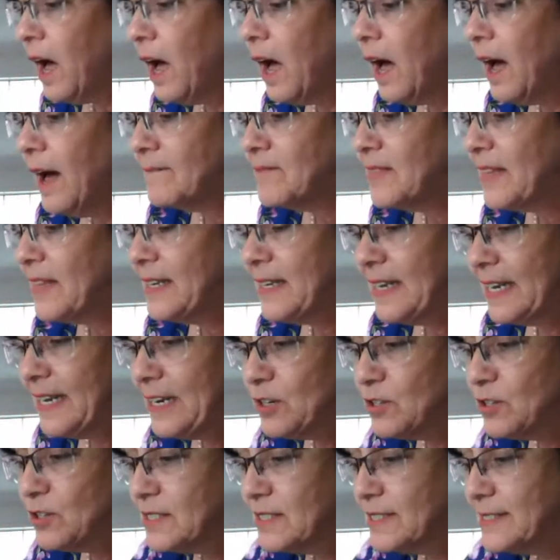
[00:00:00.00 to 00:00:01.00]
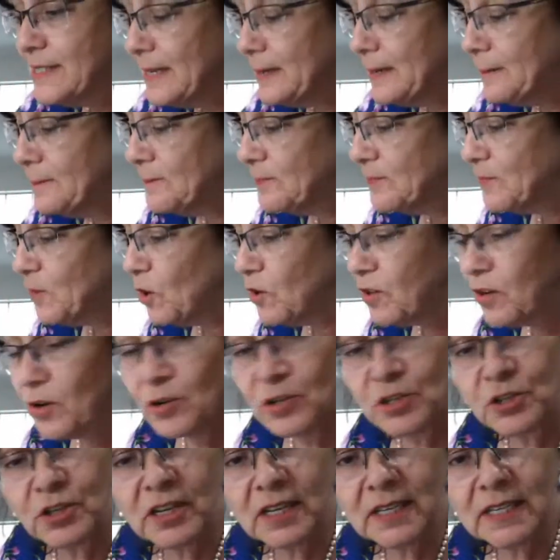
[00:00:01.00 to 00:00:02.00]
And here's a tip. Of
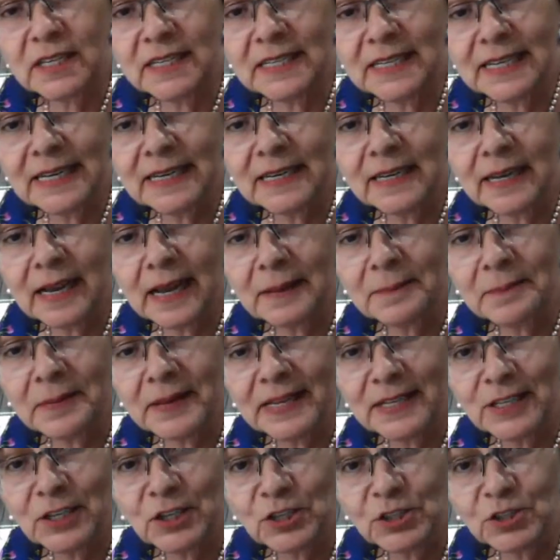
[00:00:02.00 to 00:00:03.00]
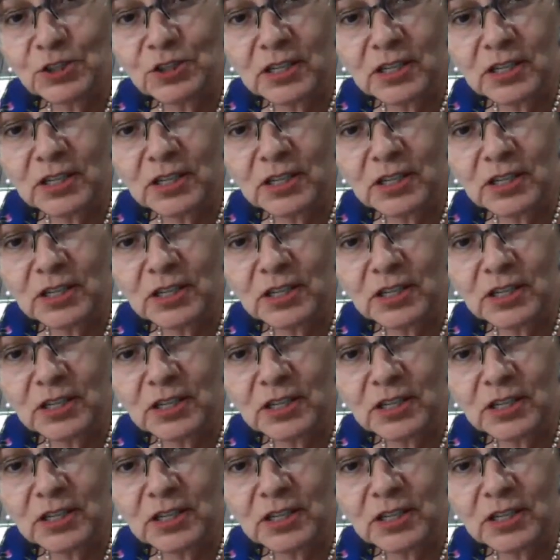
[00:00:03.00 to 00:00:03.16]
course, you're going to need a pin